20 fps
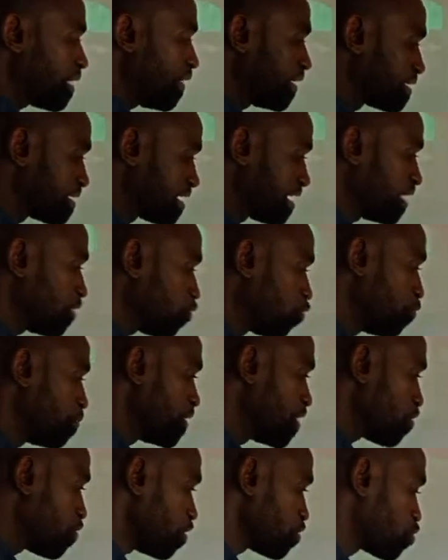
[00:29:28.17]
our D will
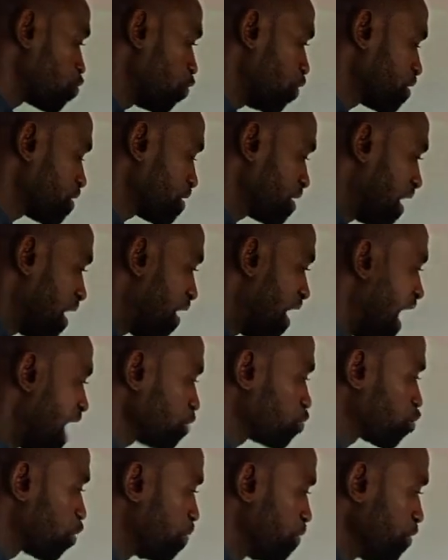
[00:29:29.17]
be equal to what now?
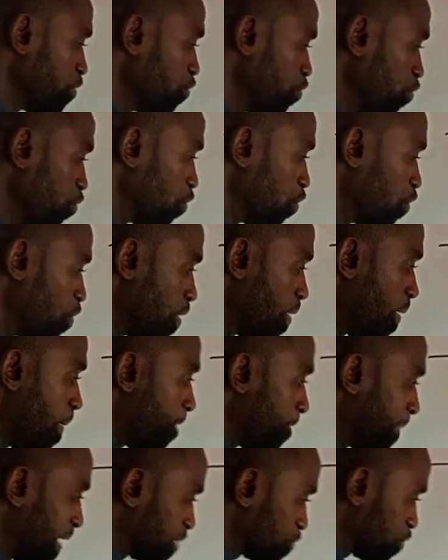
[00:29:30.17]
R W
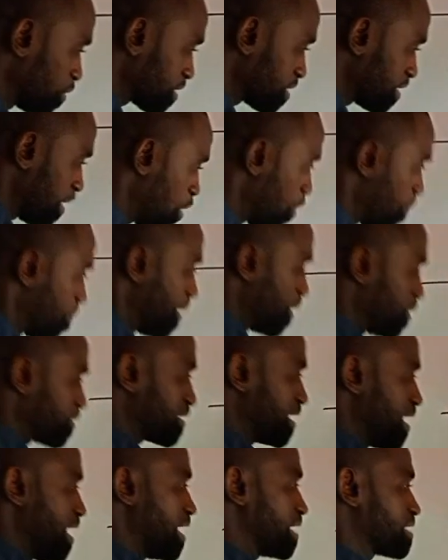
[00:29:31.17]
and what now?
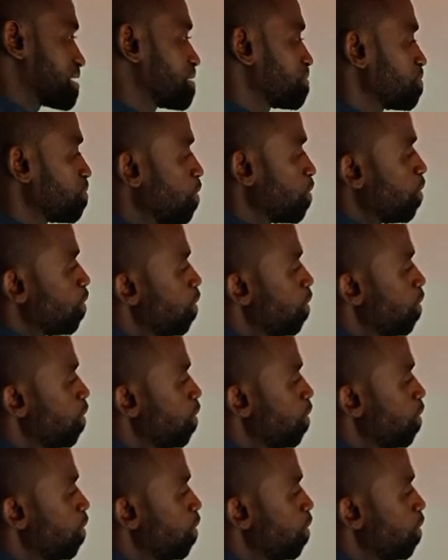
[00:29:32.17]
Minus X.